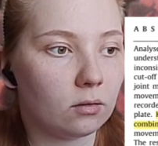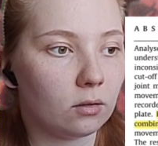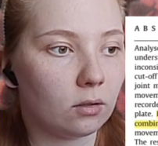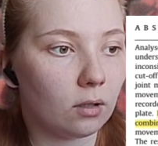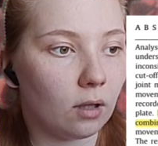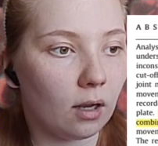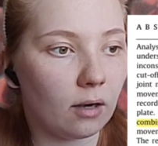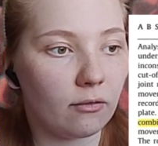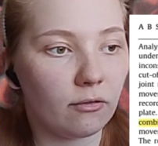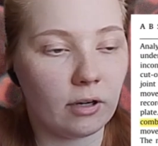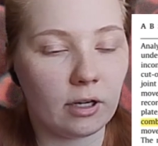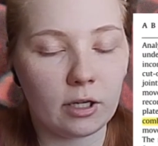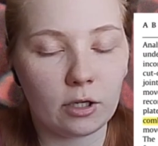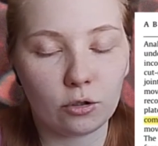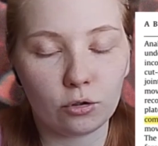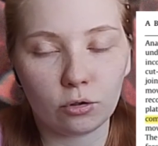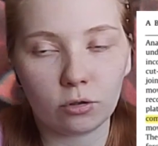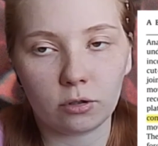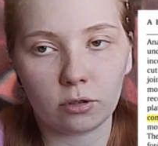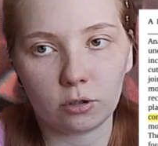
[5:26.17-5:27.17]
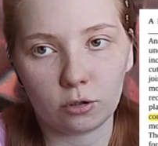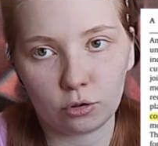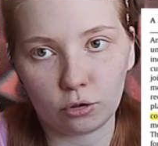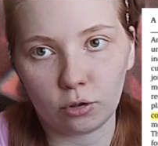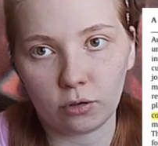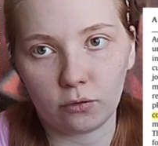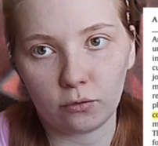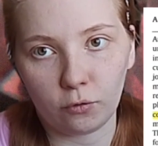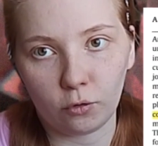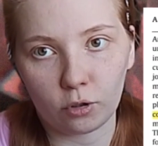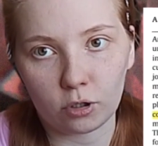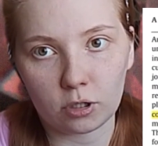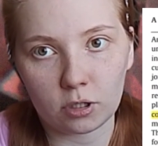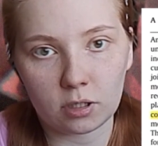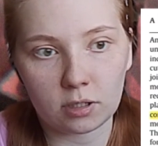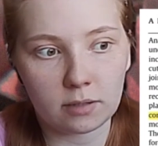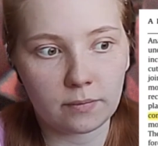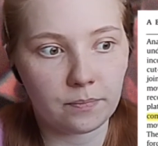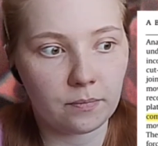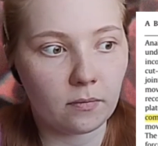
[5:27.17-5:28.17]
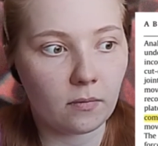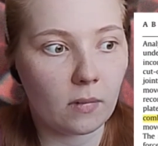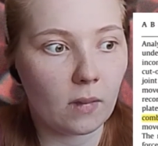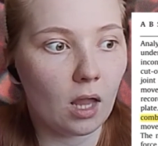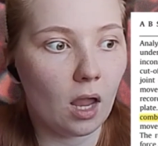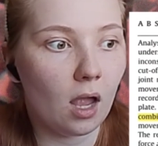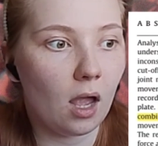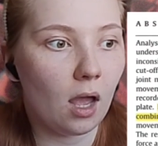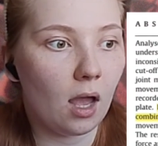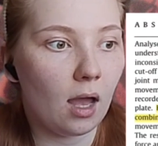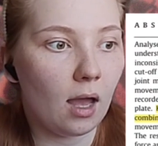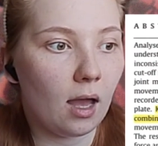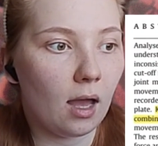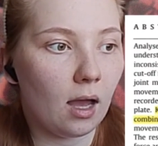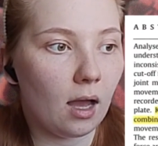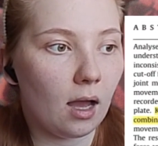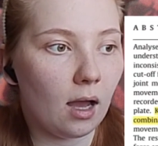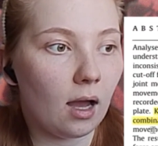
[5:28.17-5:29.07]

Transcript: Movement 10 Hz, force 10 Hz.